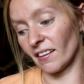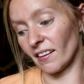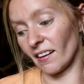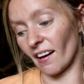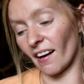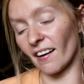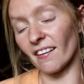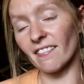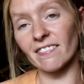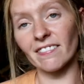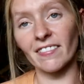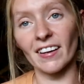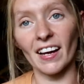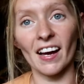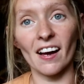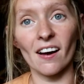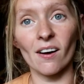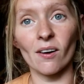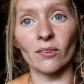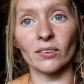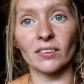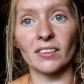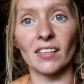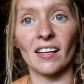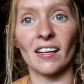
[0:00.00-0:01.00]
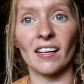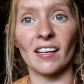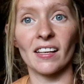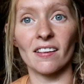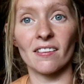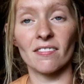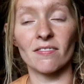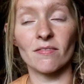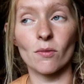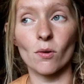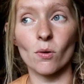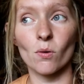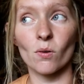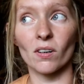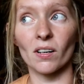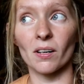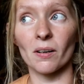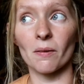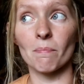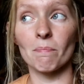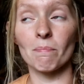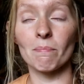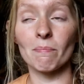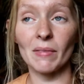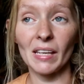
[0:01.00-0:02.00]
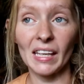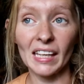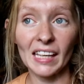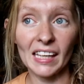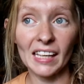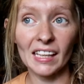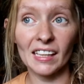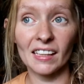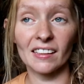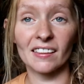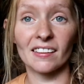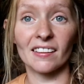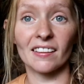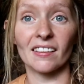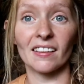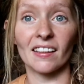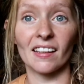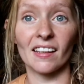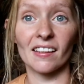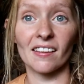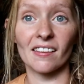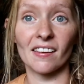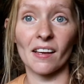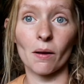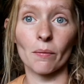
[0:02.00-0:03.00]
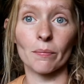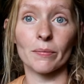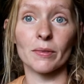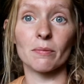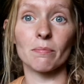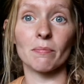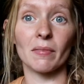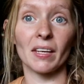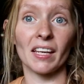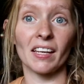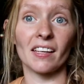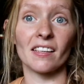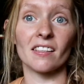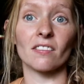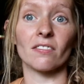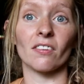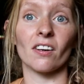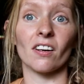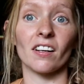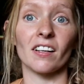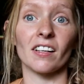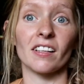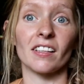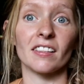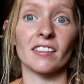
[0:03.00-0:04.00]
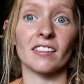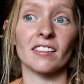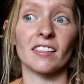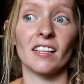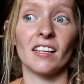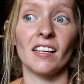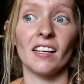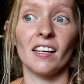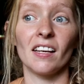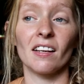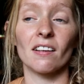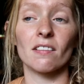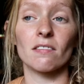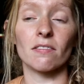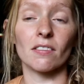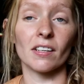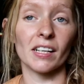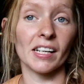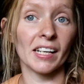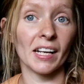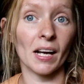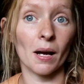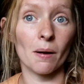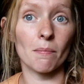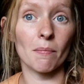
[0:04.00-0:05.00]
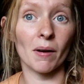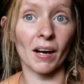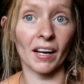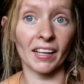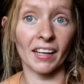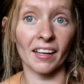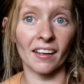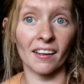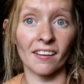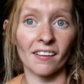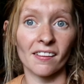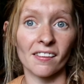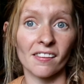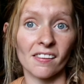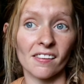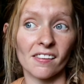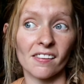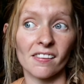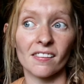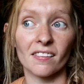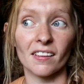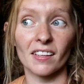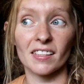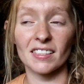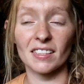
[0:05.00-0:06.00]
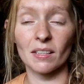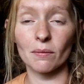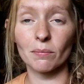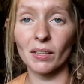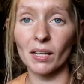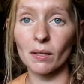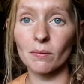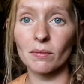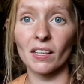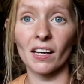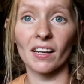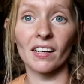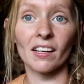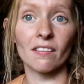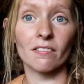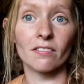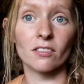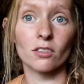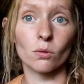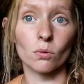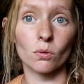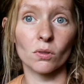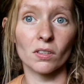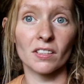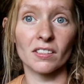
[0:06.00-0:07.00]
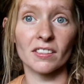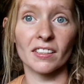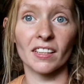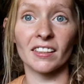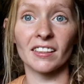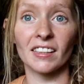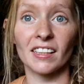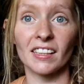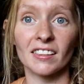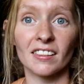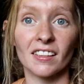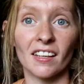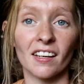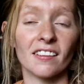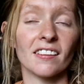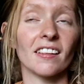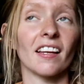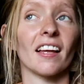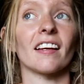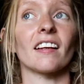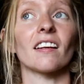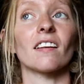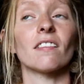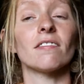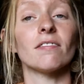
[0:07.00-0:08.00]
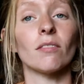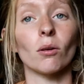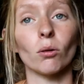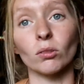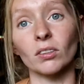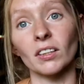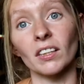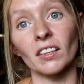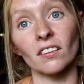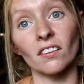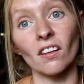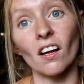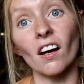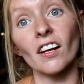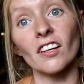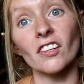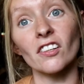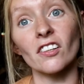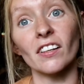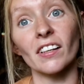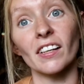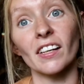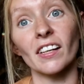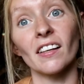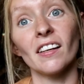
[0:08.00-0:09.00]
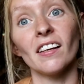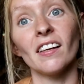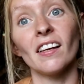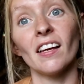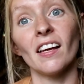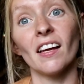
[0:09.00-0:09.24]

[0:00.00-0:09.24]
I found for me, it's helped me as far as freeing up my hands, because sometimes I have chores that need done, like folding laundry,